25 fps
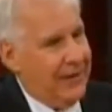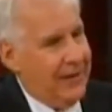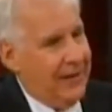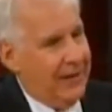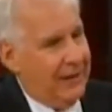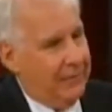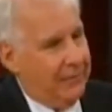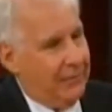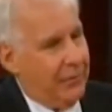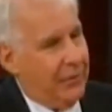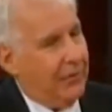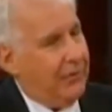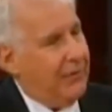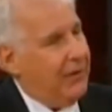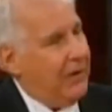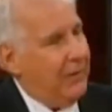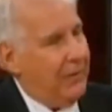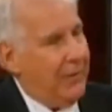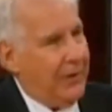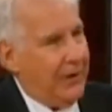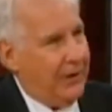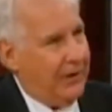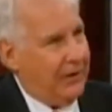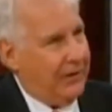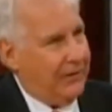The program
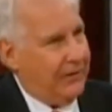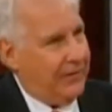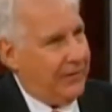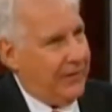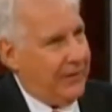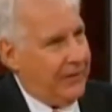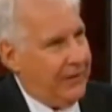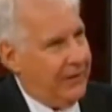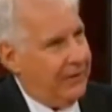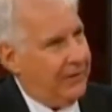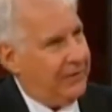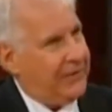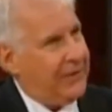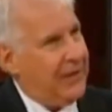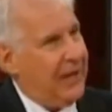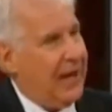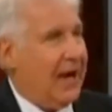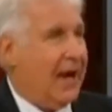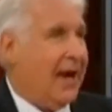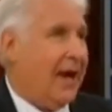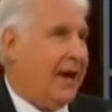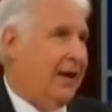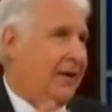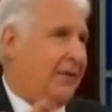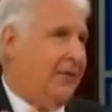went on for years.
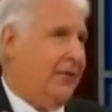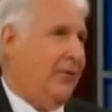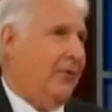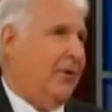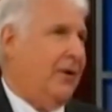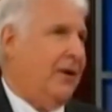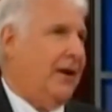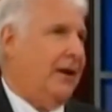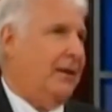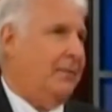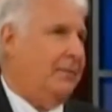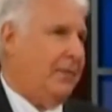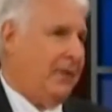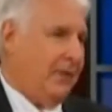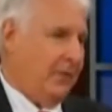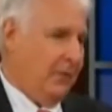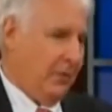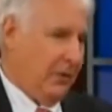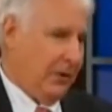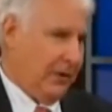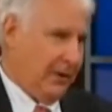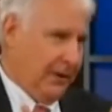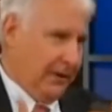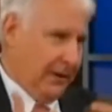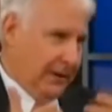I thought I'd be
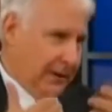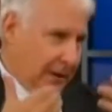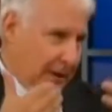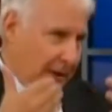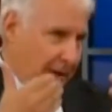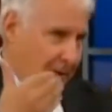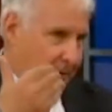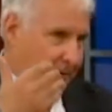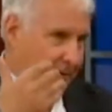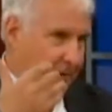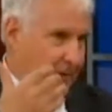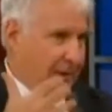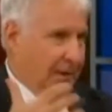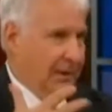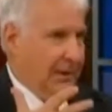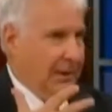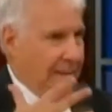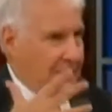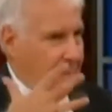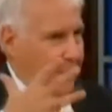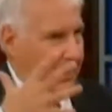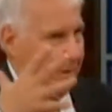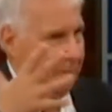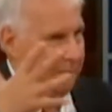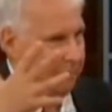working as
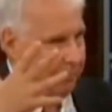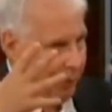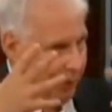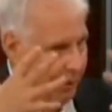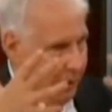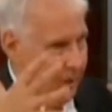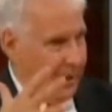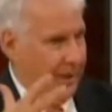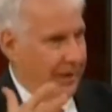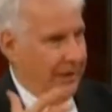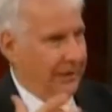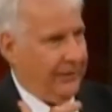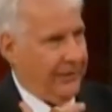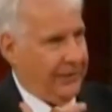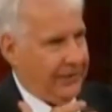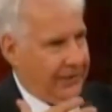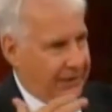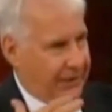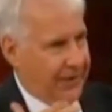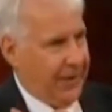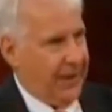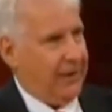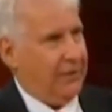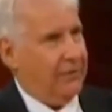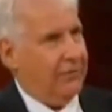a part of the
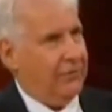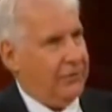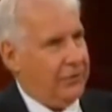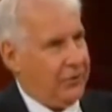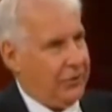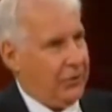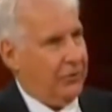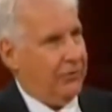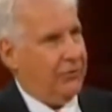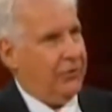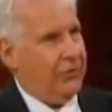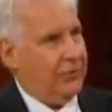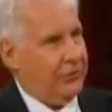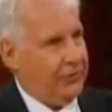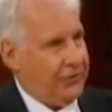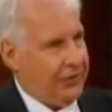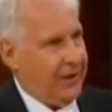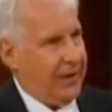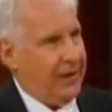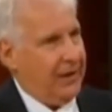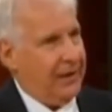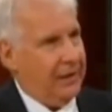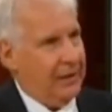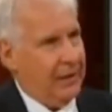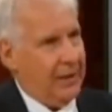psychosocial,
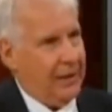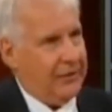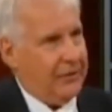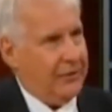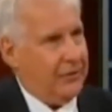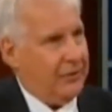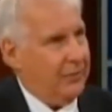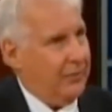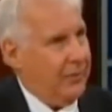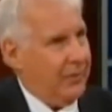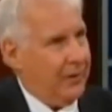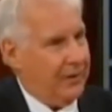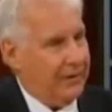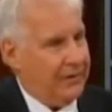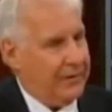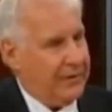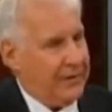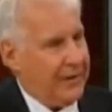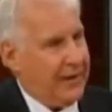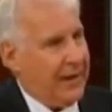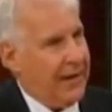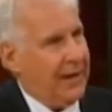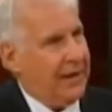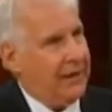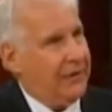psychological part of
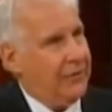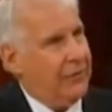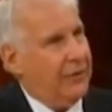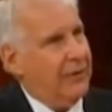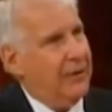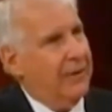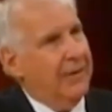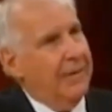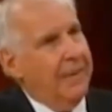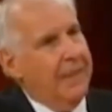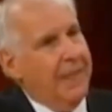psychiatry.